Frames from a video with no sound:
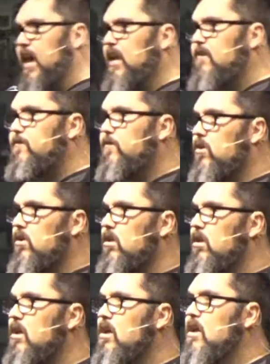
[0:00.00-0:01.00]
painful,
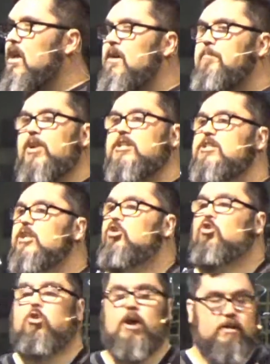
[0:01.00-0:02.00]
but it's
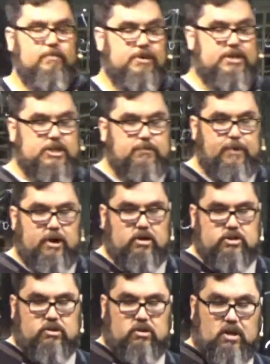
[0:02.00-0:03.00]
incredibly
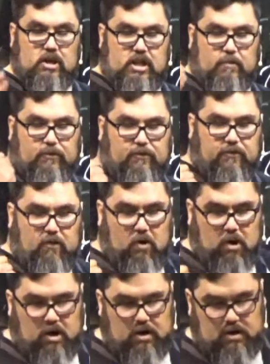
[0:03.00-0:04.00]
spiritual. Number
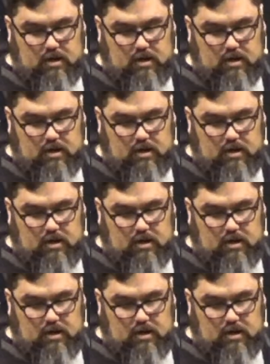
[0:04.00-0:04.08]
4,